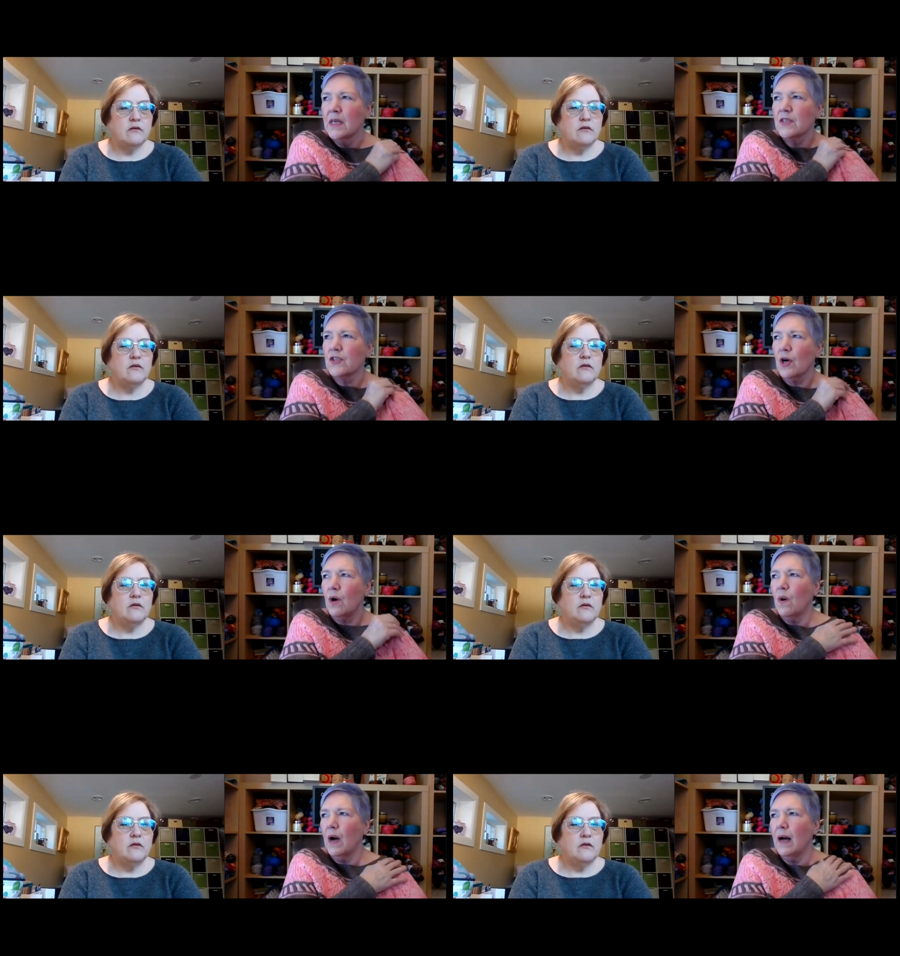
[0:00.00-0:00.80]

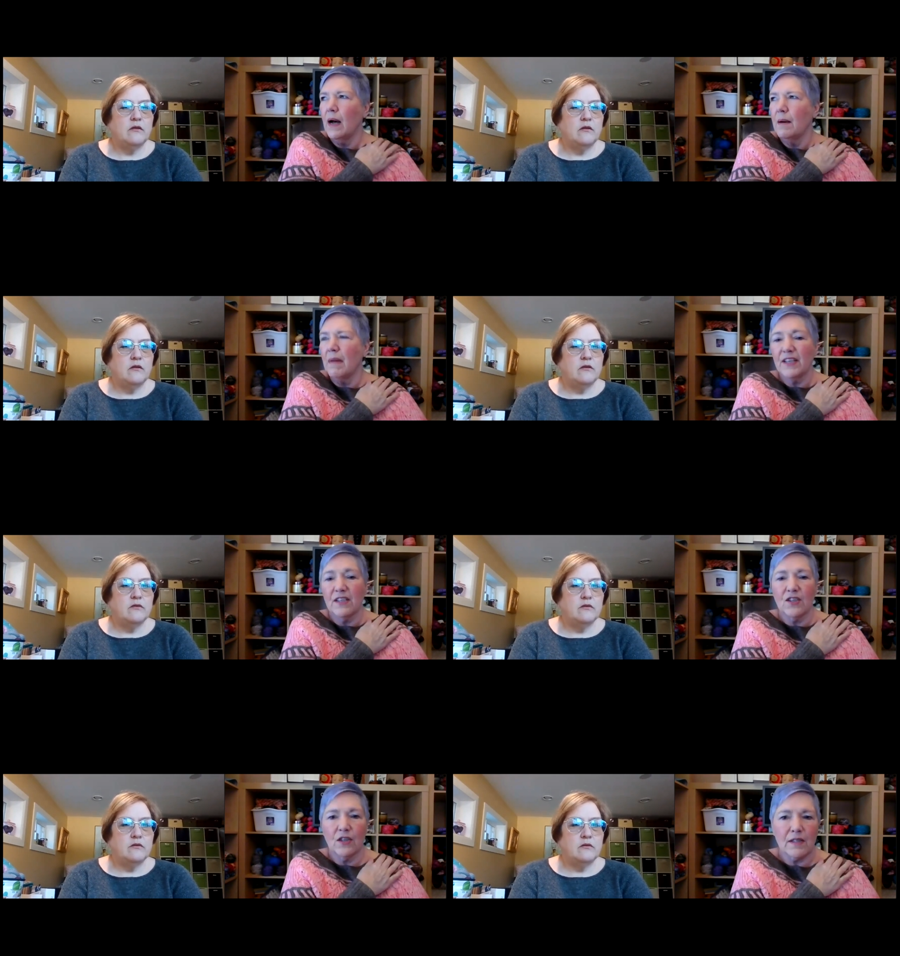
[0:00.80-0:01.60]
Speaker 1: So um, I
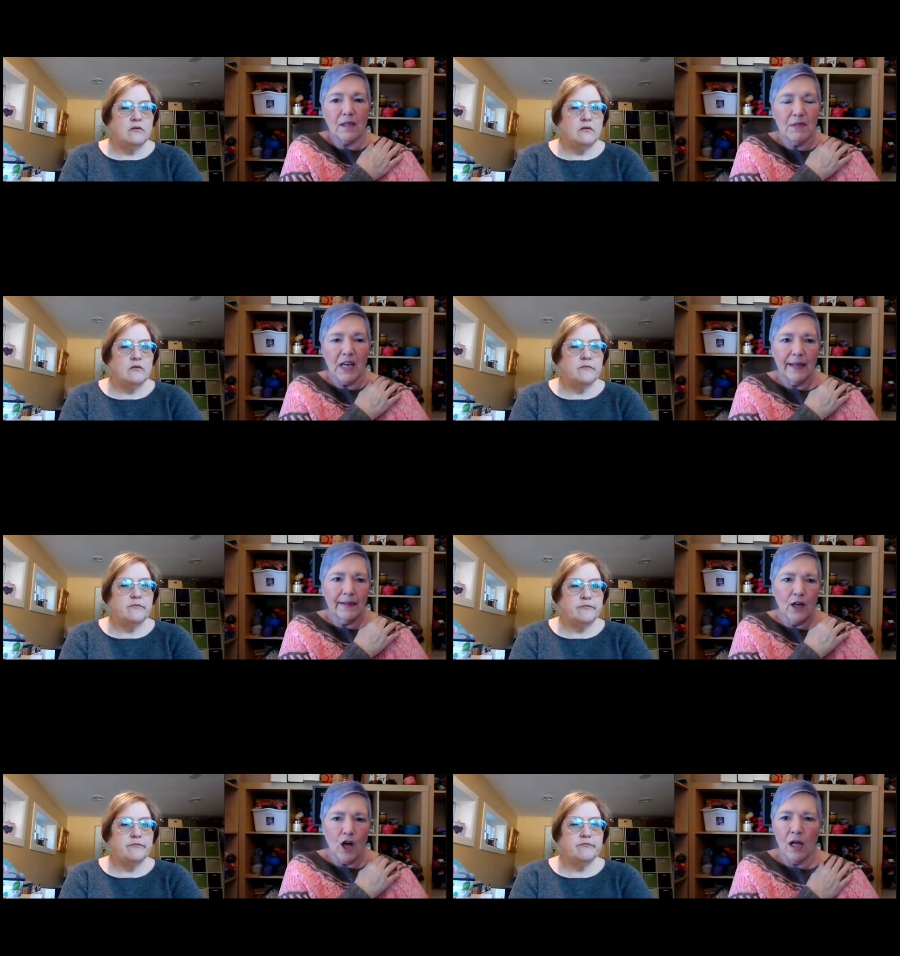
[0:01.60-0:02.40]
just took some
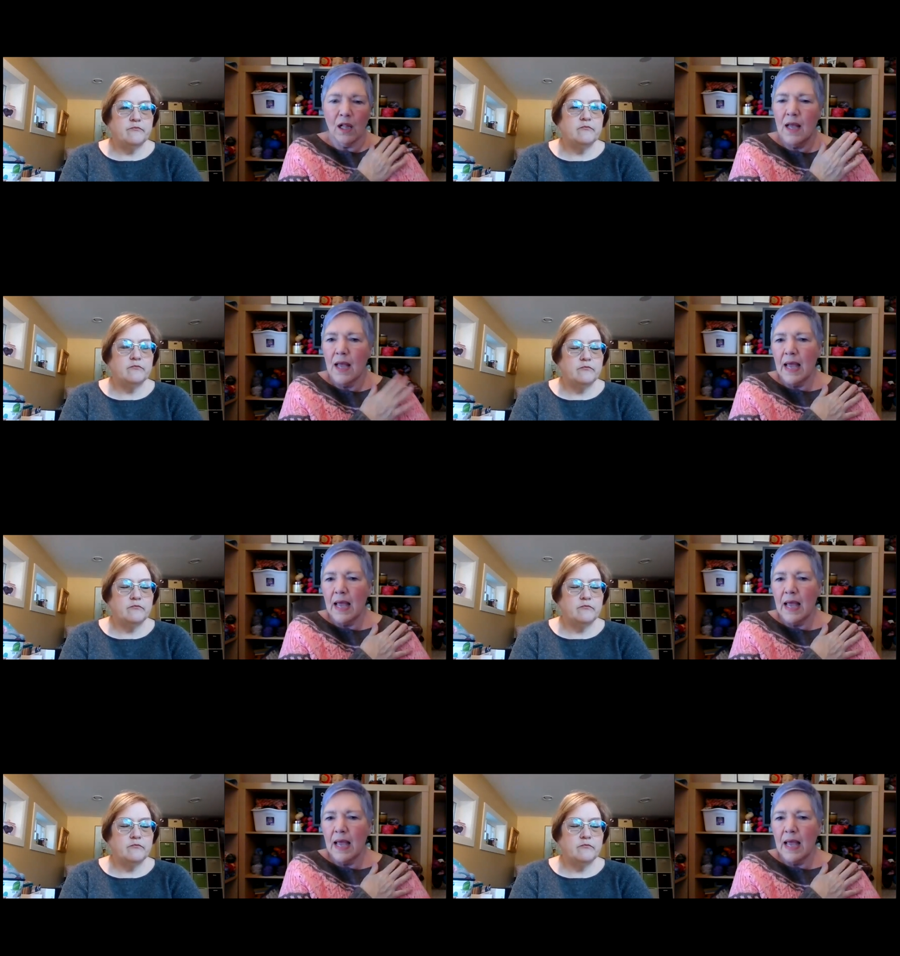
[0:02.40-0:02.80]
Tylenol